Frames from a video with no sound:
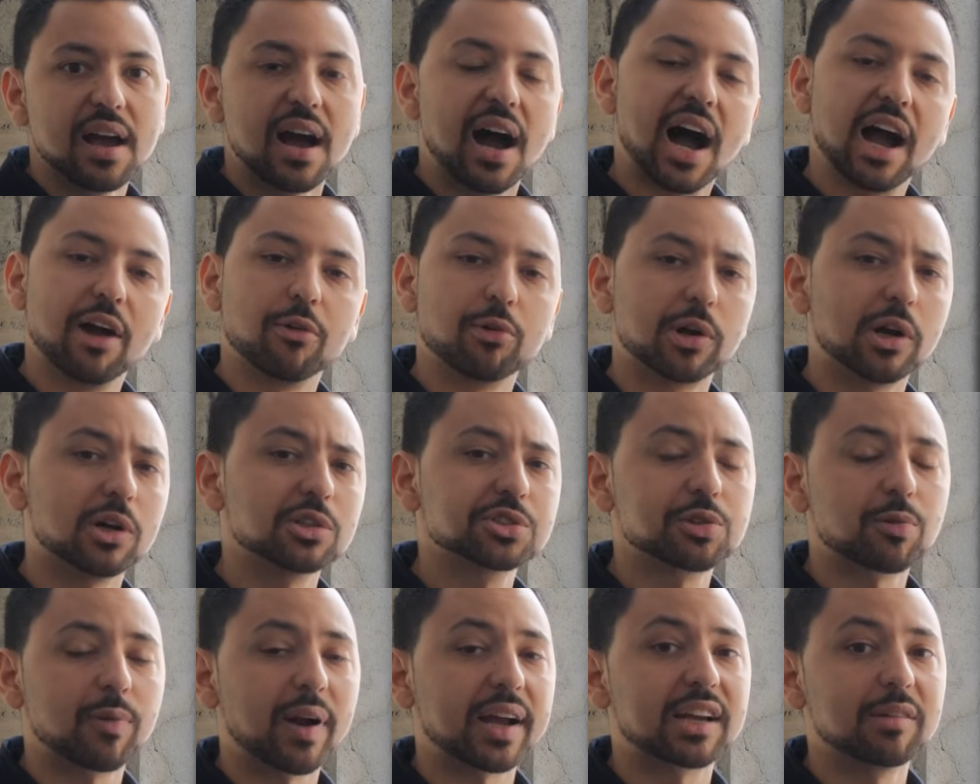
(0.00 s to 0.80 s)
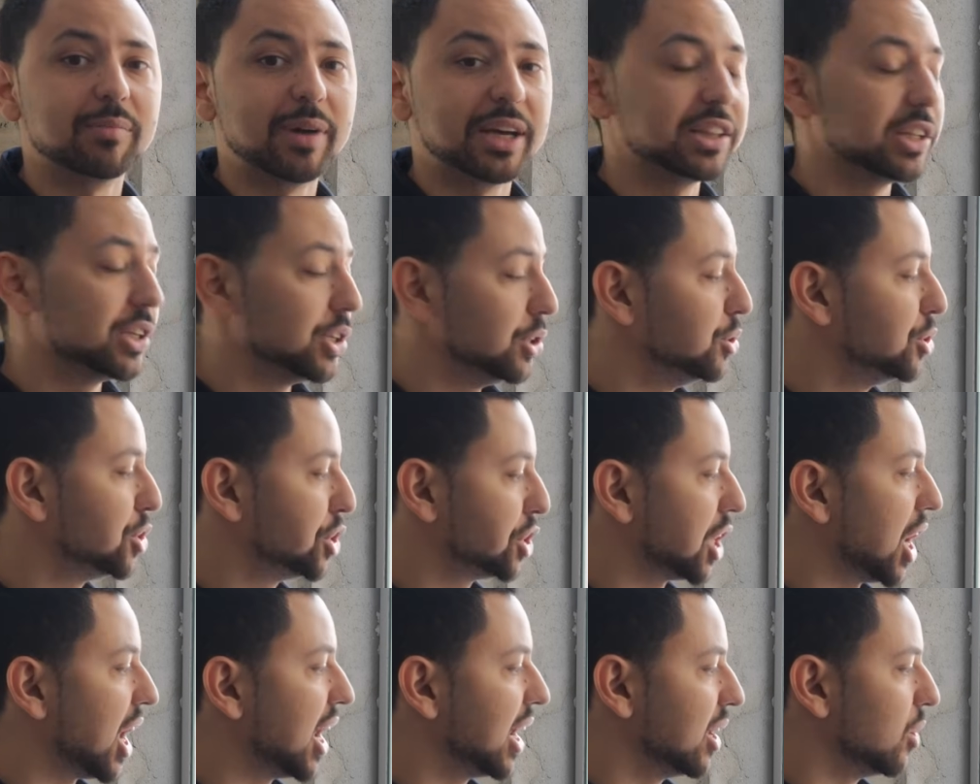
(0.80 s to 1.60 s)
I would also recommend that you
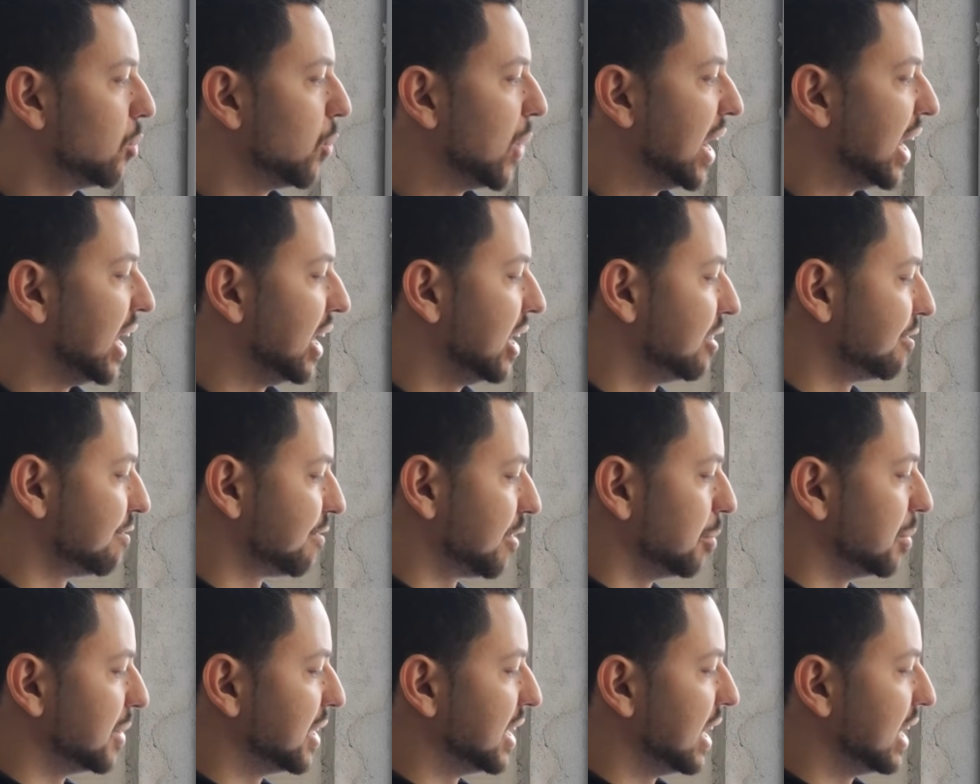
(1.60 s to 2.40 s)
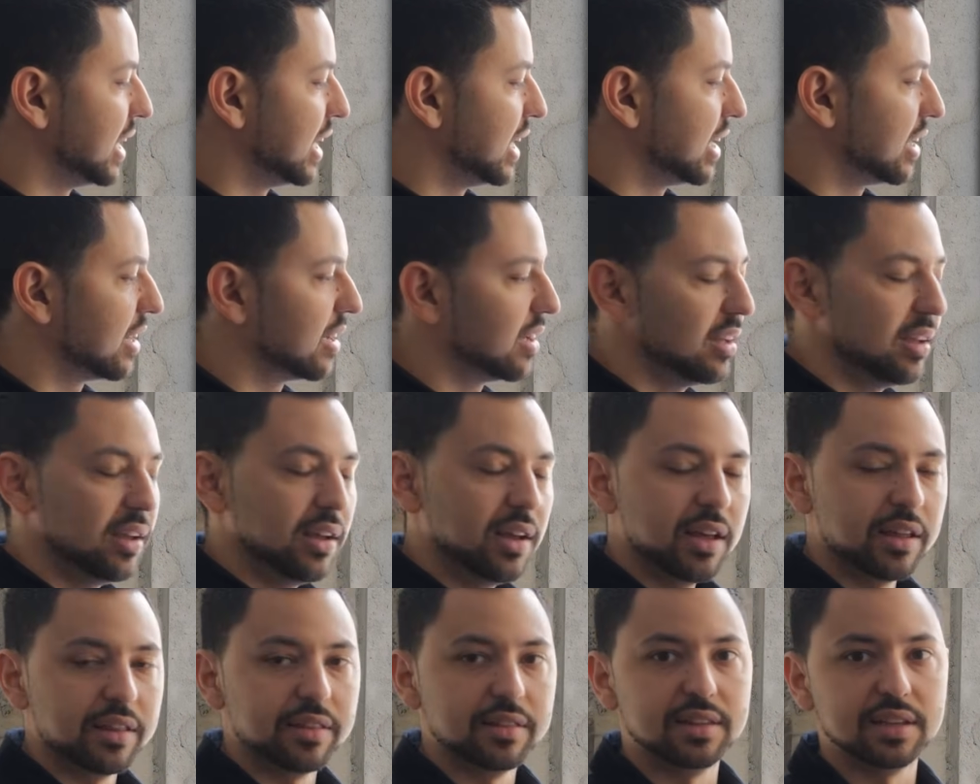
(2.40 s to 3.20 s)
shy away from getting
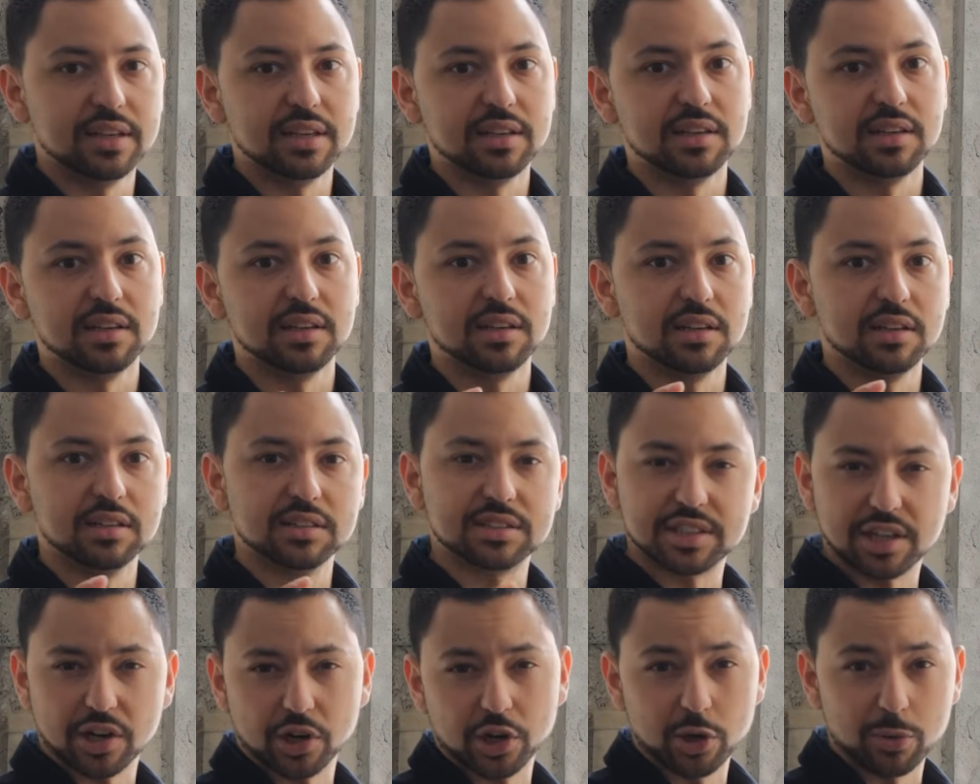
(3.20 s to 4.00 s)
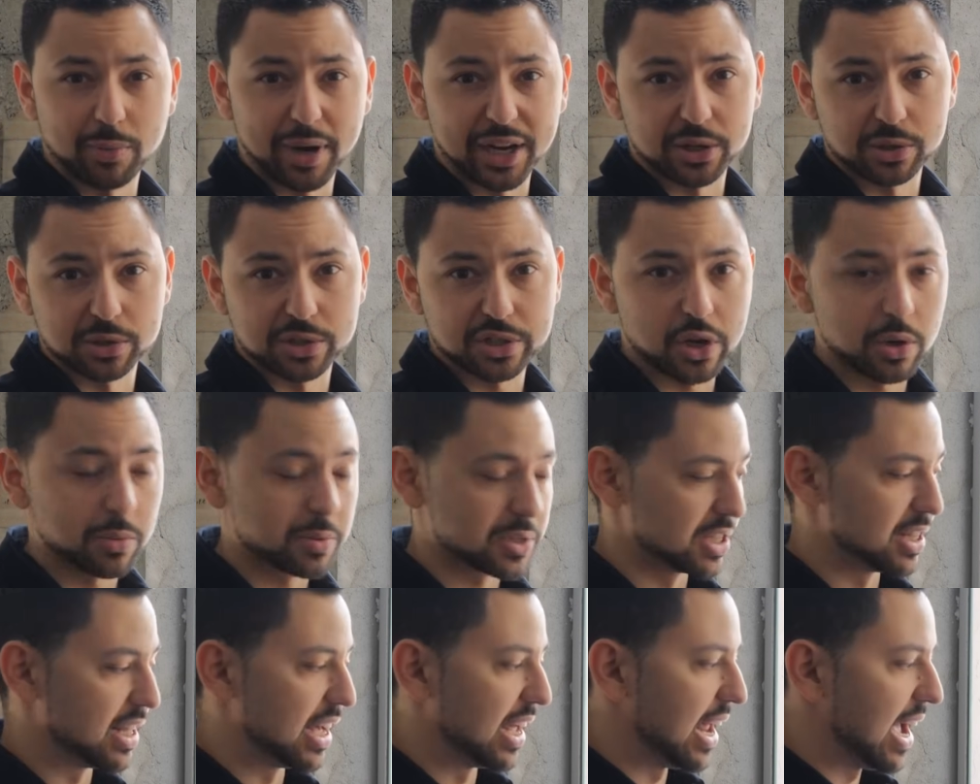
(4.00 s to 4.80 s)
the stereo
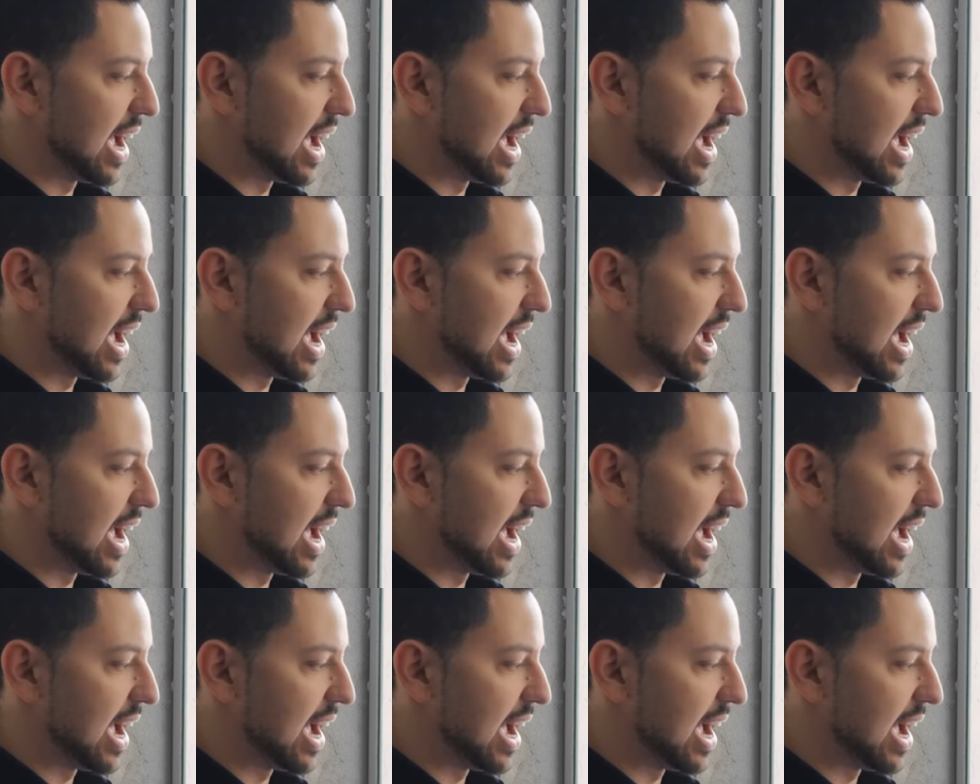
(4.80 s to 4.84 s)
microscopes that